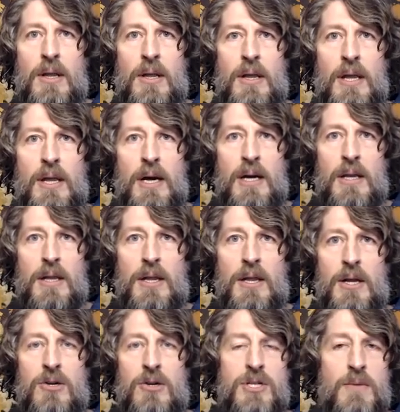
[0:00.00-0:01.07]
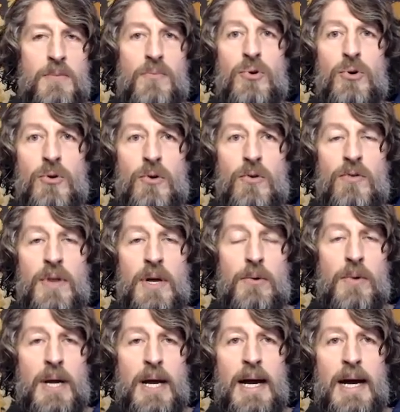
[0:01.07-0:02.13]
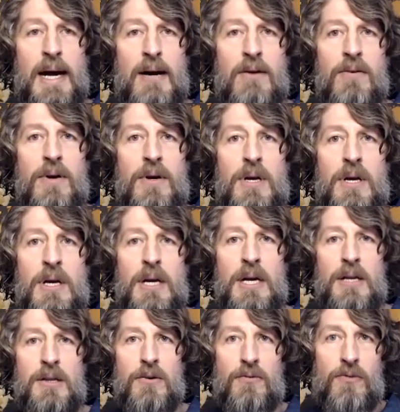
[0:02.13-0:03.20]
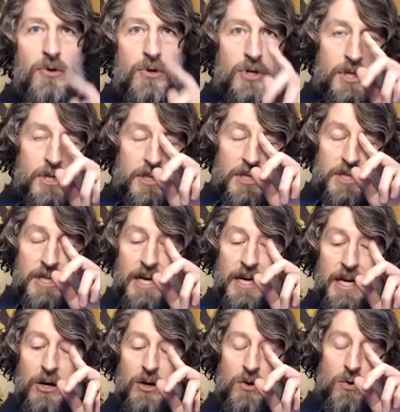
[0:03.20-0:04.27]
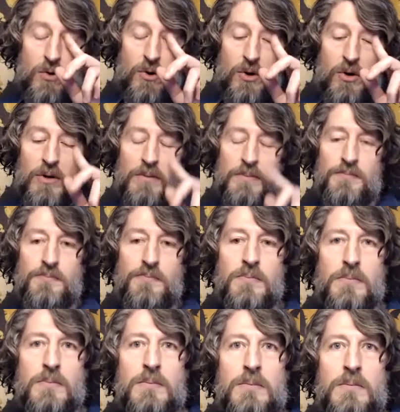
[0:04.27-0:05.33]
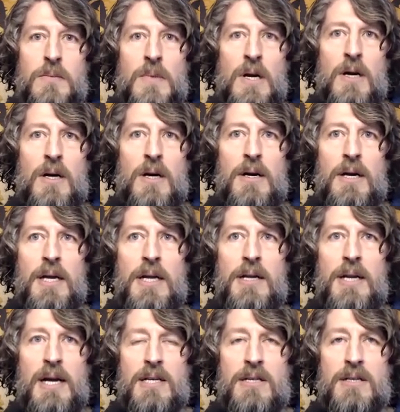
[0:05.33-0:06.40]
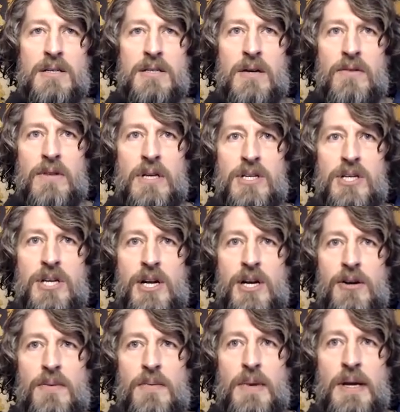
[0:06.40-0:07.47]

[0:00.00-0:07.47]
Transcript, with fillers: that there's some proof that we have in the first and second quarter uh, indexes of this year